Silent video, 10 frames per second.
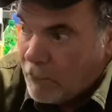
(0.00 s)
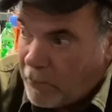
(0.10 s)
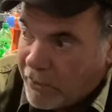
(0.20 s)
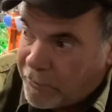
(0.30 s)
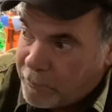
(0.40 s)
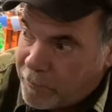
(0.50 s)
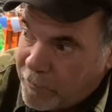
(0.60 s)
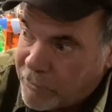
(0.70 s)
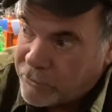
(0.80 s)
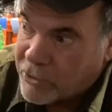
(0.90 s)
But
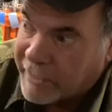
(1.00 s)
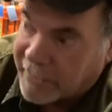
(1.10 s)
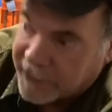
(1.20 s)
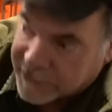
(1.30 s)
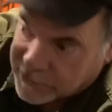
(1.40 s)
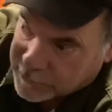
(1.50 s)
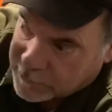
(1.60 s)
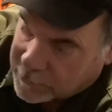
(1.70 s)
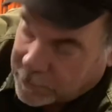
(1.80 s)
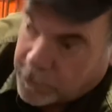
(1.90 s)
the trick is
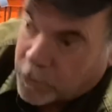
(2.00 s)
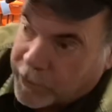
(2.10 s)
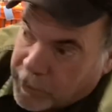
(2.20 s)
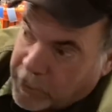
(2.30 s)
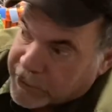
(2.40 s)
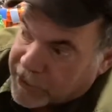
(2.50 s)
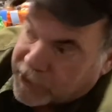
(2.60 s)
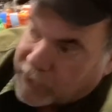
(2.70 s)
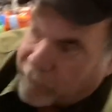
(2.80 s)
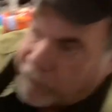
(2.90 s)
when you put
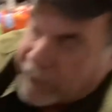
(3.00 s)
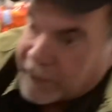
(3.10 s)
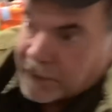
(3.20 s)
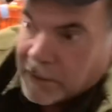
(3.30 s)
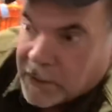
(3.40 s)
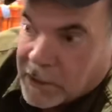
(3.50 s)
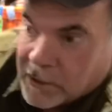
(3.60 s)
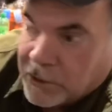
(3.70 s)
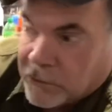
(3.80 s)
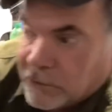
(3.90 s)
this stuff in,
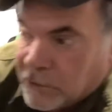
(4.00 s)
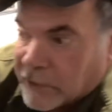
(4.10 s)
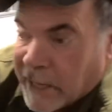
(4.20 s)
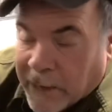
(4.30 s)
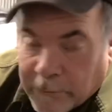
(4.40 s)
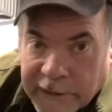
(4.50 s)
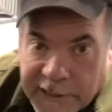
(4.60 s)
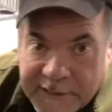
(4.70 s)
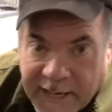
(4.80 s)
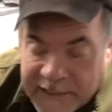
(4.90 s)
you can't
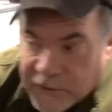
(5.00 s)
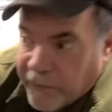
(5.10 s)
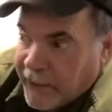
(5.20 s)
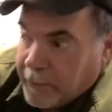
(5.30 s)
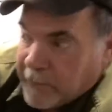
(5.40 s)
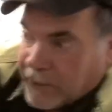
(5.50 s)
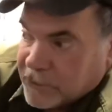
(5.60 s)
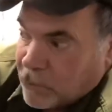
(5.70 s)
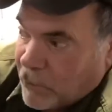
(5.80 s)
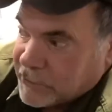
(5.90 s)
really test fit it
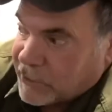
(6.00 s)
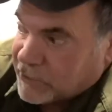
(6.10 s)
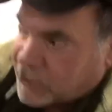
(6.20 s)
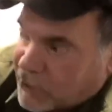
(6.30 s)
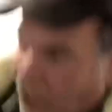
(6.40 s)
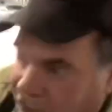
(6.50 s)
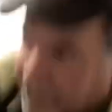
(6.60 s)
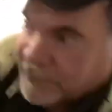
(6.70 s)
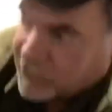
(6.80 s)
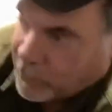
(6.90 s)
because once it's stuck,
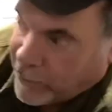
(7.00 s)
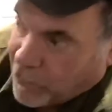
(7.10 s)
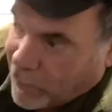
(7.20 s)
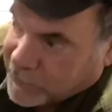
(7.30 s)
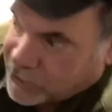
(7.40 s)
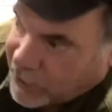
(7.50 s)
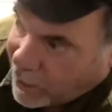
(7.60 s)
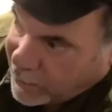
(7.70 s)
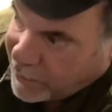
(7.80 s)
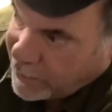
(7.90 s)
it's pretty well stuck.